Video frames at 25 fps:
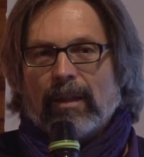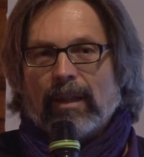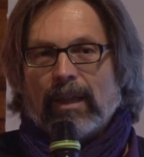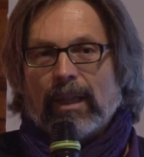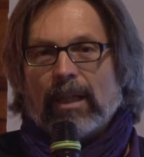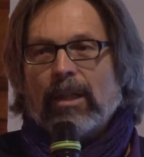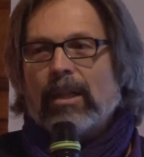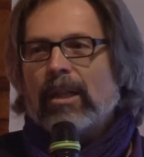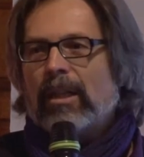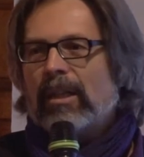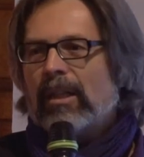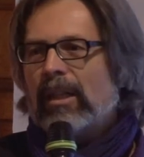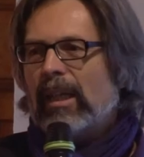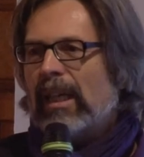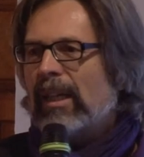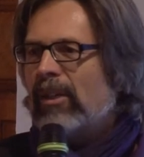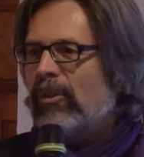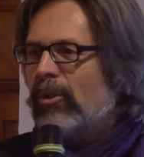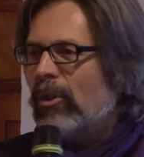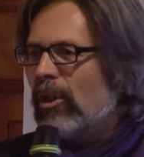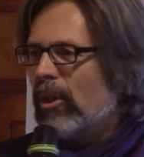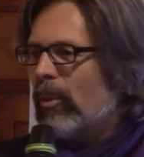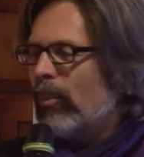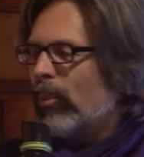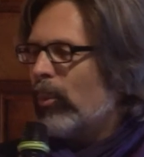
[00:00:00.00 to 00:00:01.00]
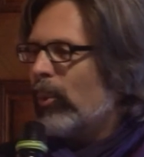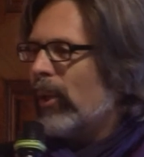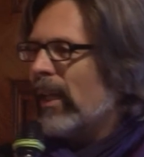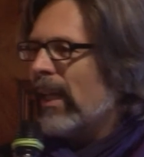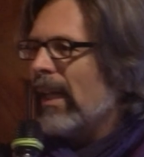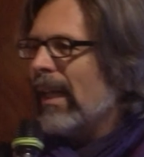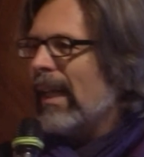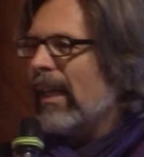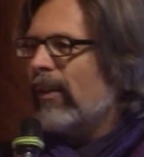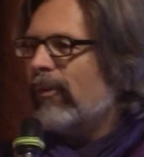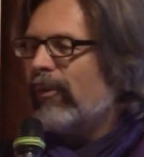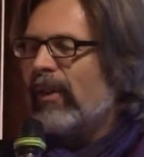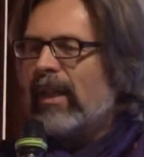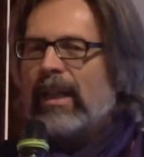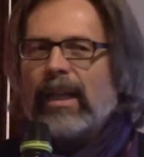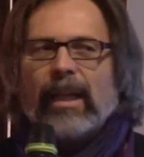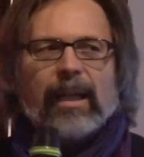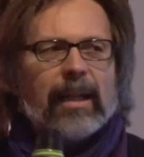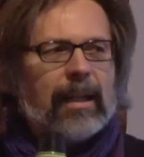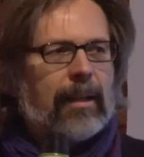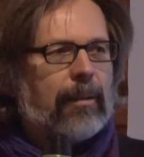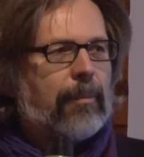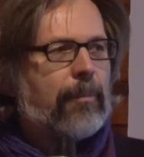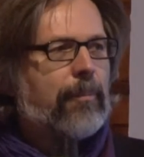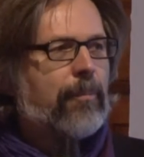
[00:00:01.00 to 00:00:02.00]
in, in Europe, we live in
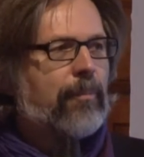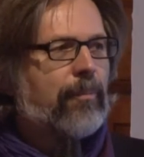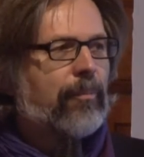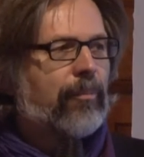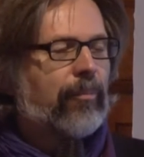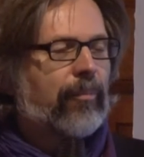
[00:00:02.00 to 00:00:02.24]
a,